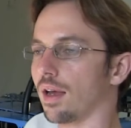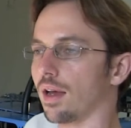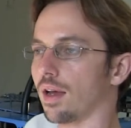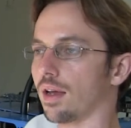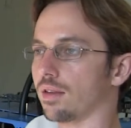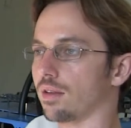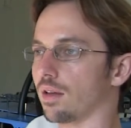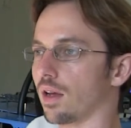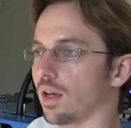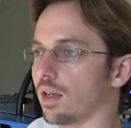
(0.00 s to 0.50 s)

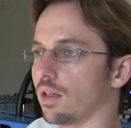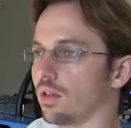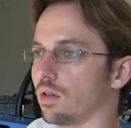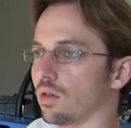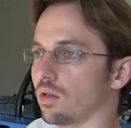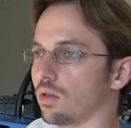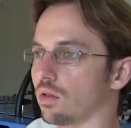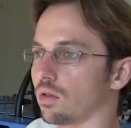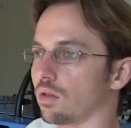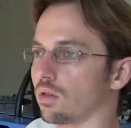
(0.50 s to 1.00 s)
and then
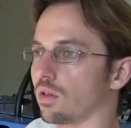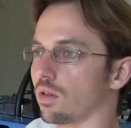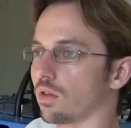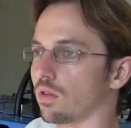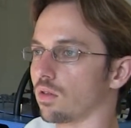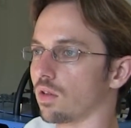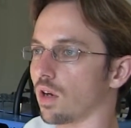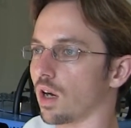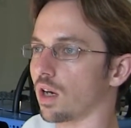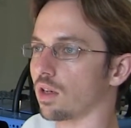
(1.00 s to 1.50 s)
you
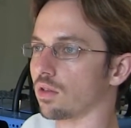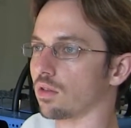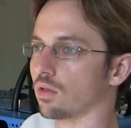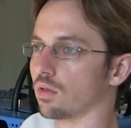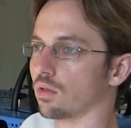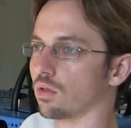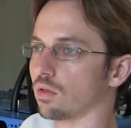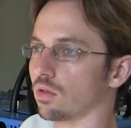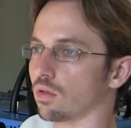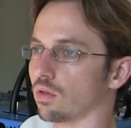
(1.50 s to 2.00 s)
start
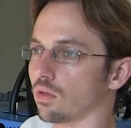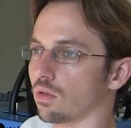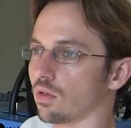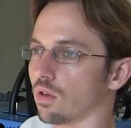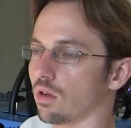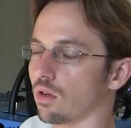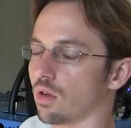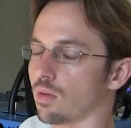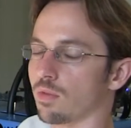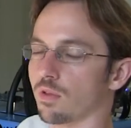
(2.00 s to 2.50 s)
to
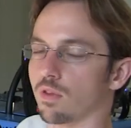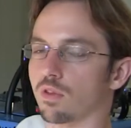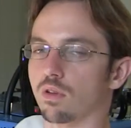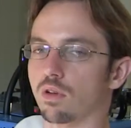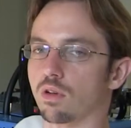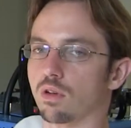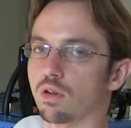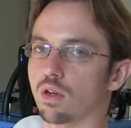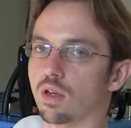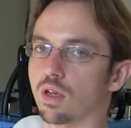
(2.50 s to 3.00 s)
slowly but
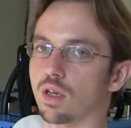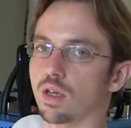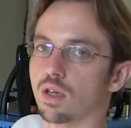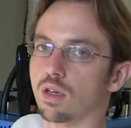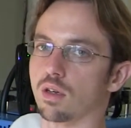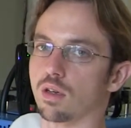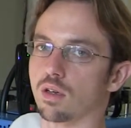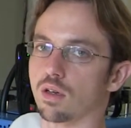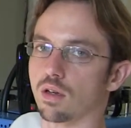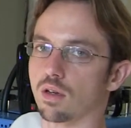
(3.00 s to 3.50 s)

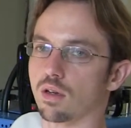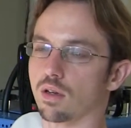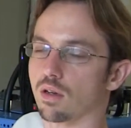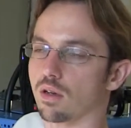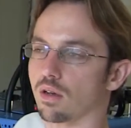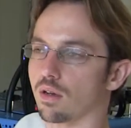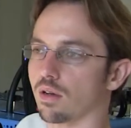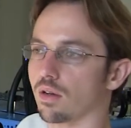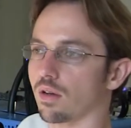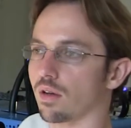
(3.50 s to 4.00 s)
certainly
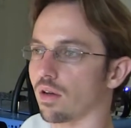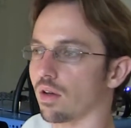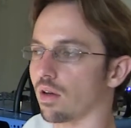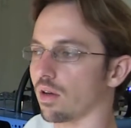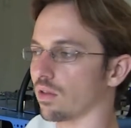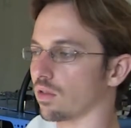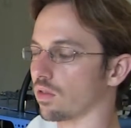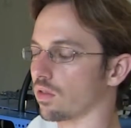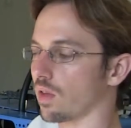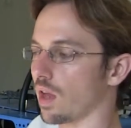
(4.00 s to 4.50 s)

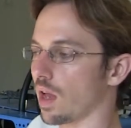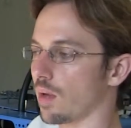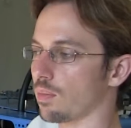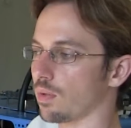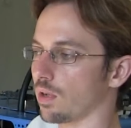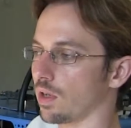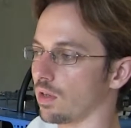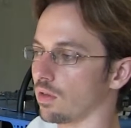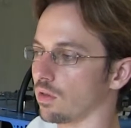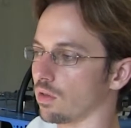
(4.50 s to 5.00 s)

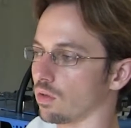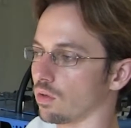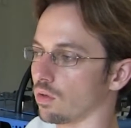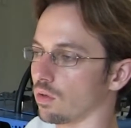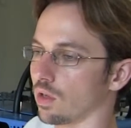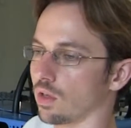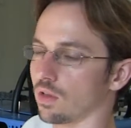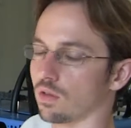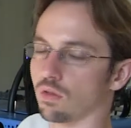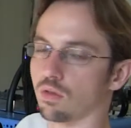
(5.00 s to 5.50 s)
step
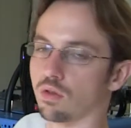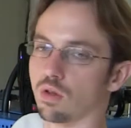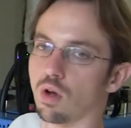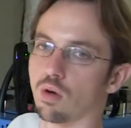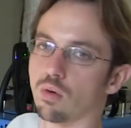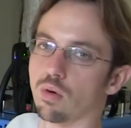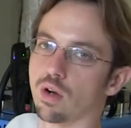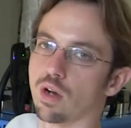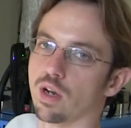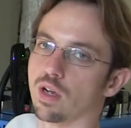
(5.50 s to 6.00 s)
into
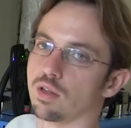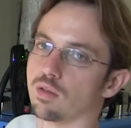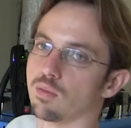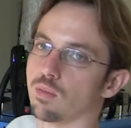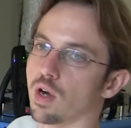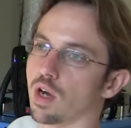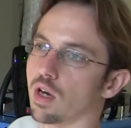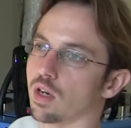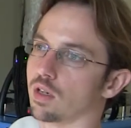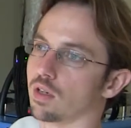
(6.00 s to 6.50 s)
lower-end
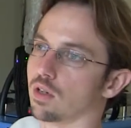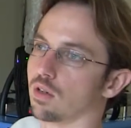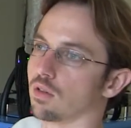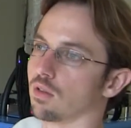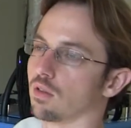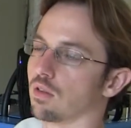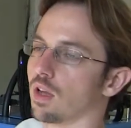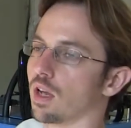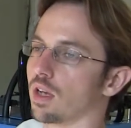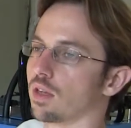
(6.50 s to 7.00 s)

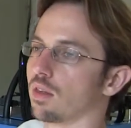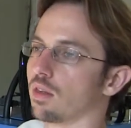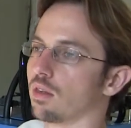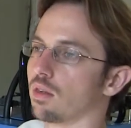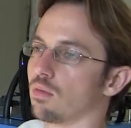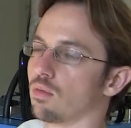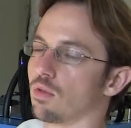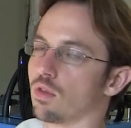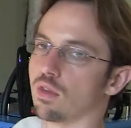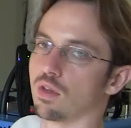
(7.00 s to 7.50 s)
markets, like they
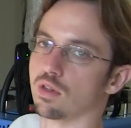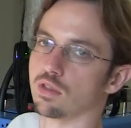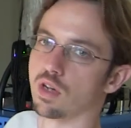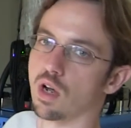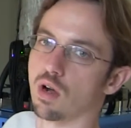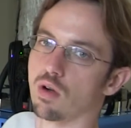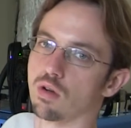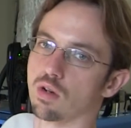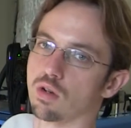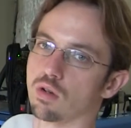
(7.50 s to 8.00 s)
did with their
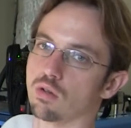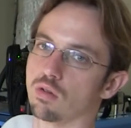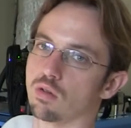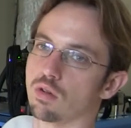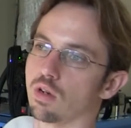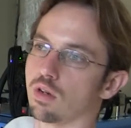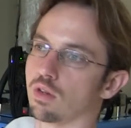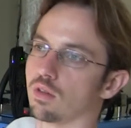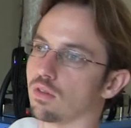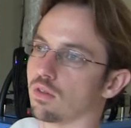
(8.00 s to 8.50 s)
tower
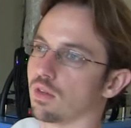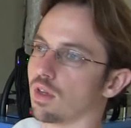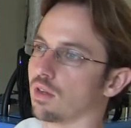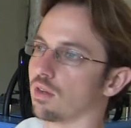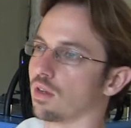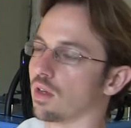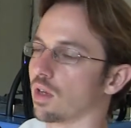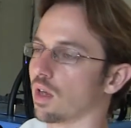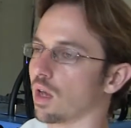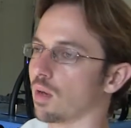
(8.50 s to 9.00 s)
coolers.
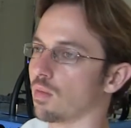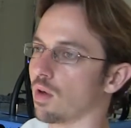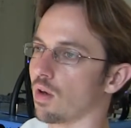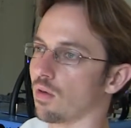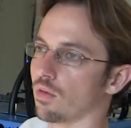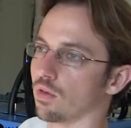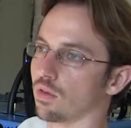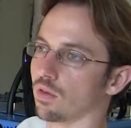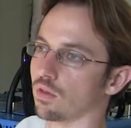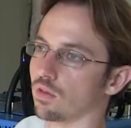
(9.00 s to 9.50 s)
Then they came
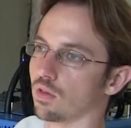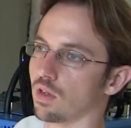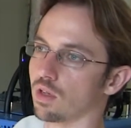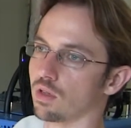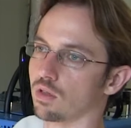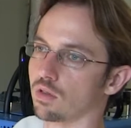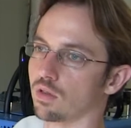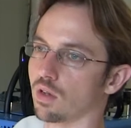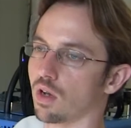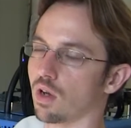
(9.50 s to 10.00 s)
up with a
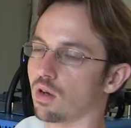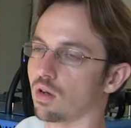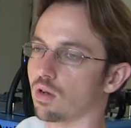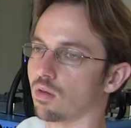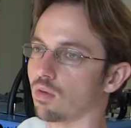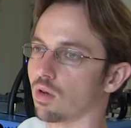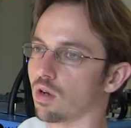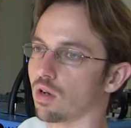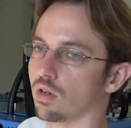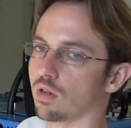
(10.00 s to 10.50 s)
single
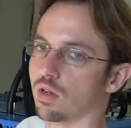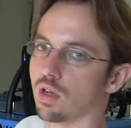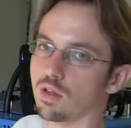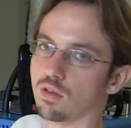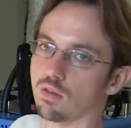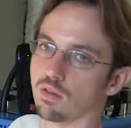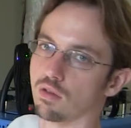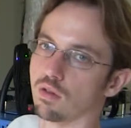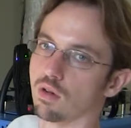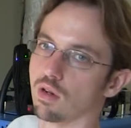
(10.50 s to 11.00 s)
tower one,
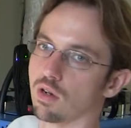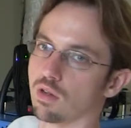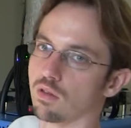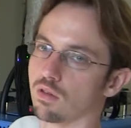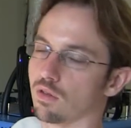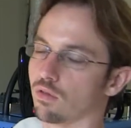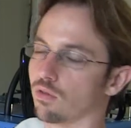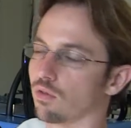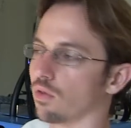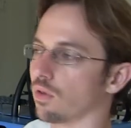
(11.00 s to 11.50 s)
and so on and
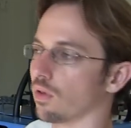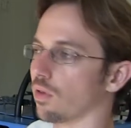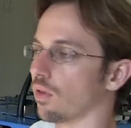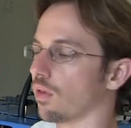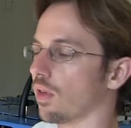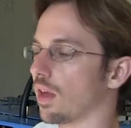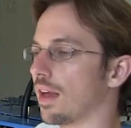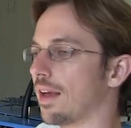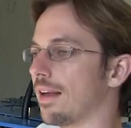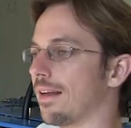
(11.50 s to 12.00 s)
so forth.